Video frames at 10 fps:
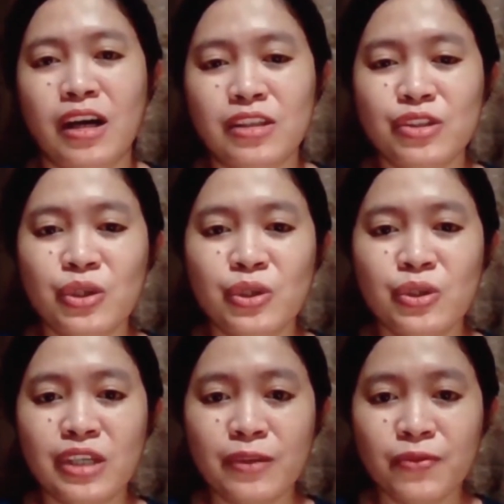So
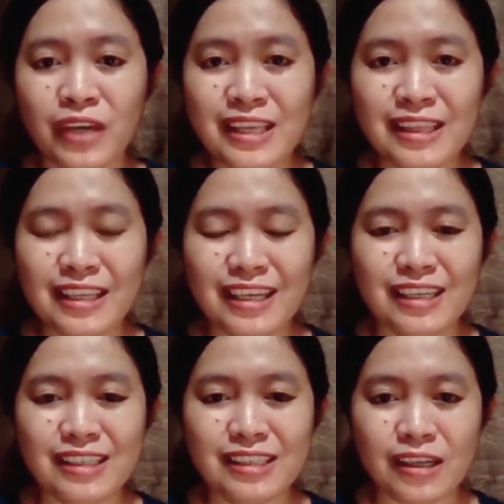graphene
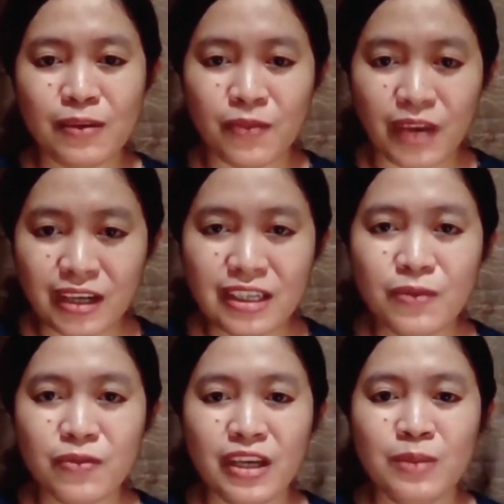is a
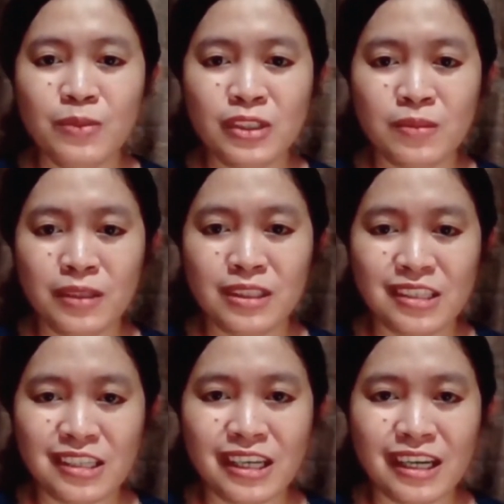very famous
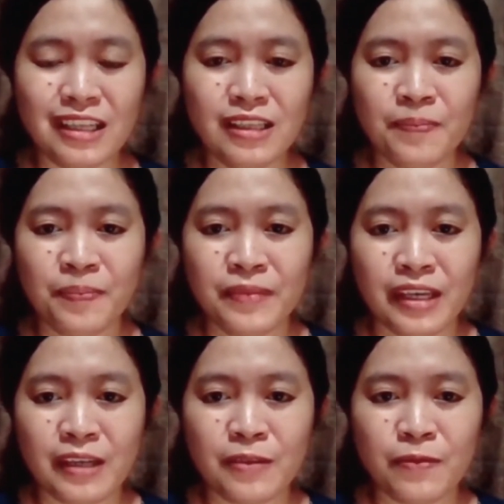material.
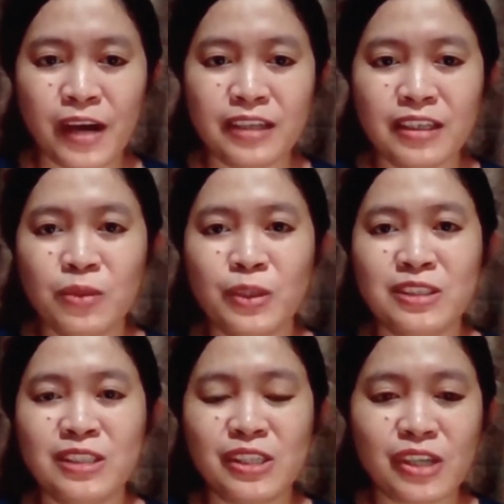In fact, it
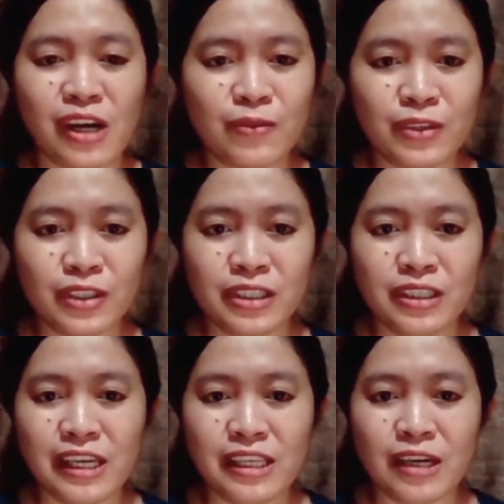was discovered
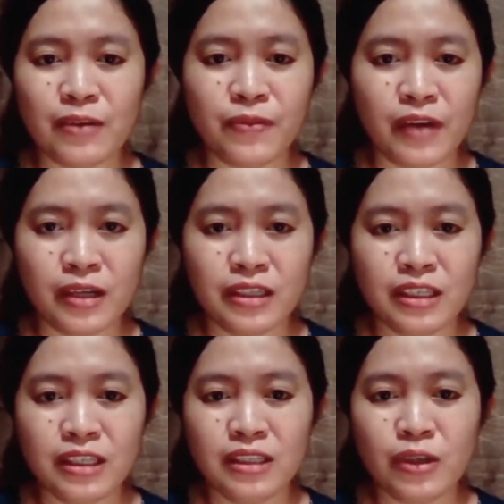in a
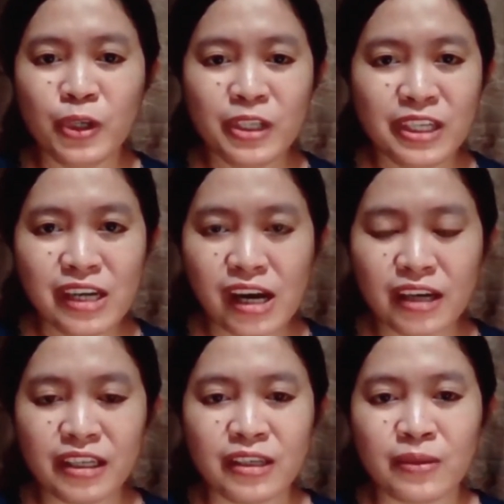very
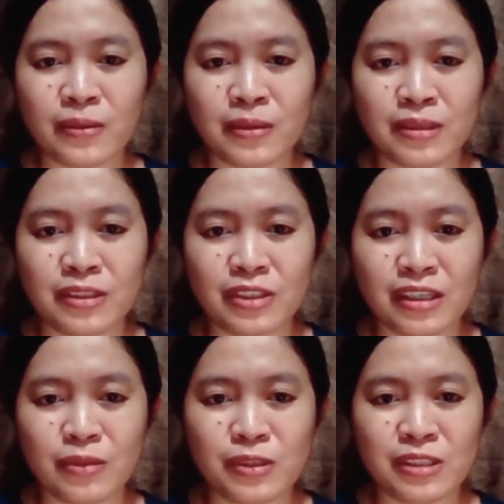ordinary, or
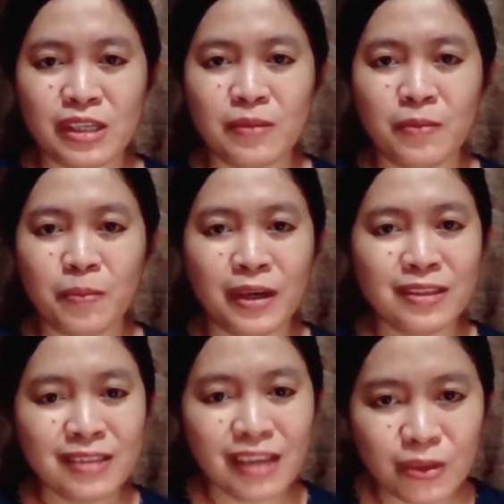shall we say
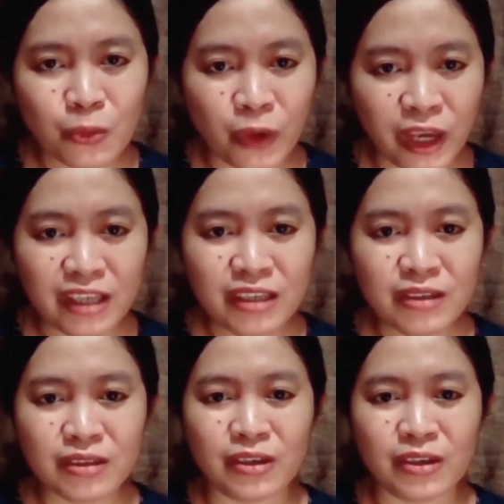mundane way,